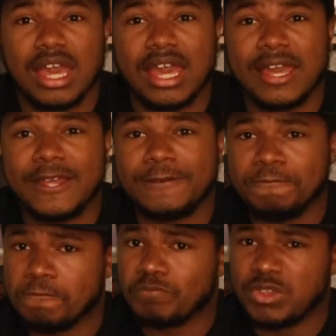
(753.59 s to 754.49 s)

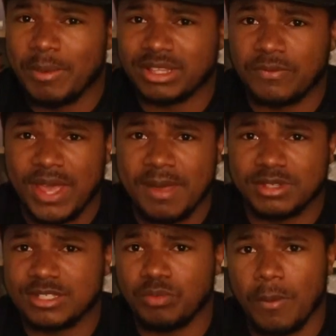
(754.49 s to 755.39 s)
And think about the
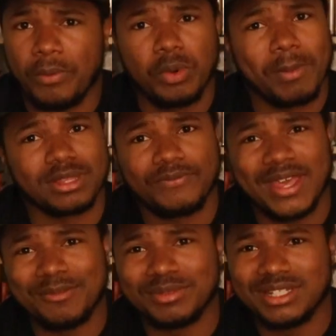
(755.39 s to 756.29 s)
family. It's more important about the
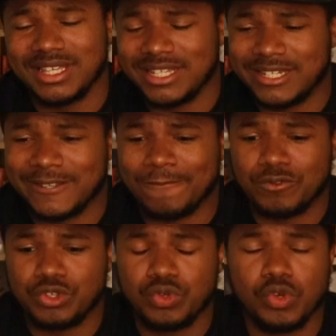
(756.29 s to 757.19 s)
family than
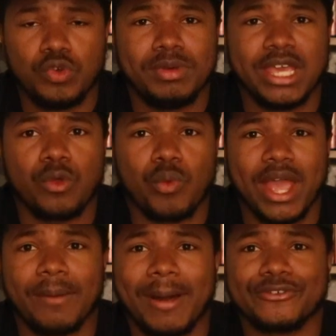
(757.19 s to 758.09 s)
you being
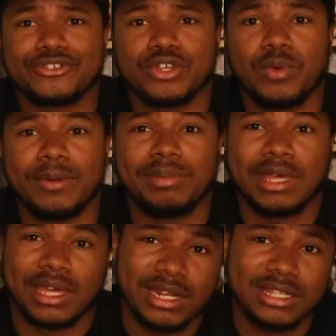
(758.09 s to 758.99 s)
right about someone
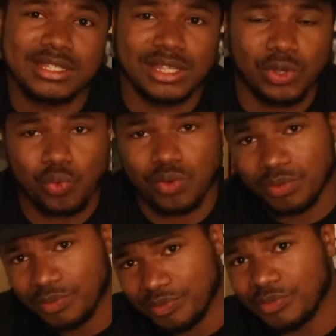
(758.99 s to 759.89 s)
being innocent or
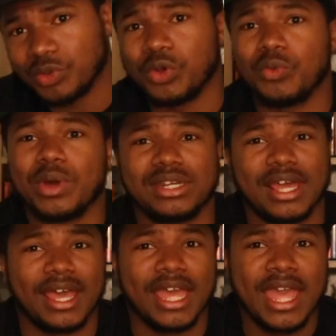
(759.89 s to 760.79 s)

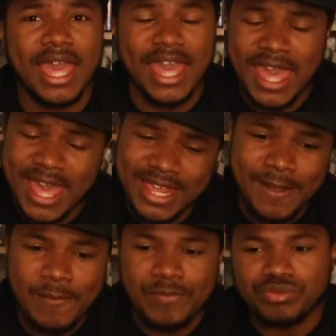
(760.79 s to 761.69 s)
whatnot.
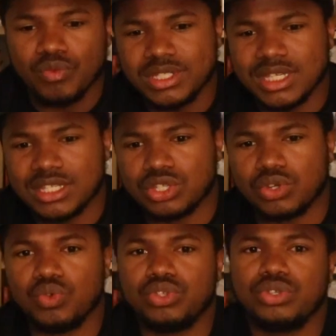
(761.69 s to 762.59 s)
And which is
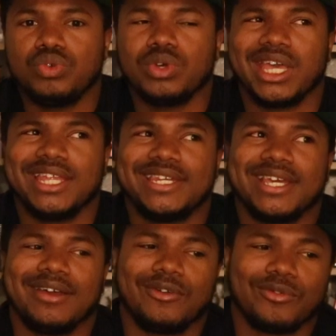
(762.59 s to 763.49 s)
true to a
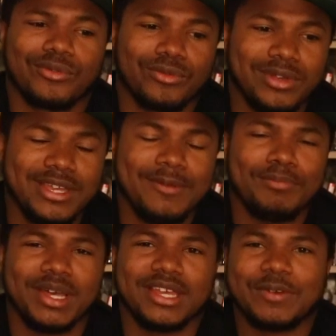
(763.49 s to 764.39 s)
degree,
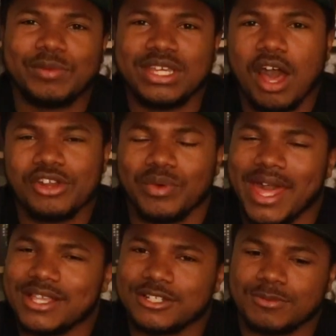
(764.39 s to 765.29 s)
but we all know
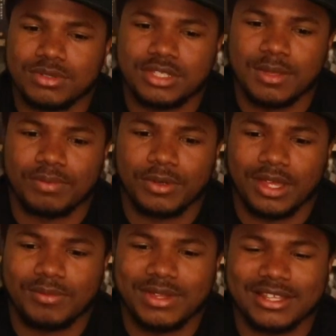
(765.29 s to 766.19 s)
Angela's temper.
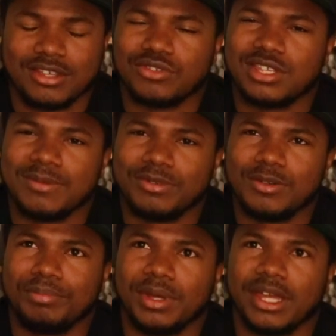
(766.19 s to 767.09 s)
Like, we not to her
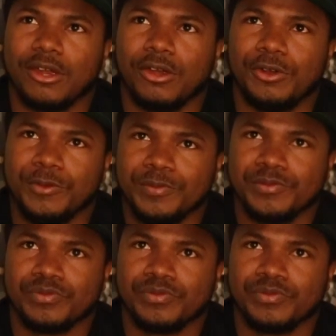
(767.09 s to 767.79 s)
temper, but her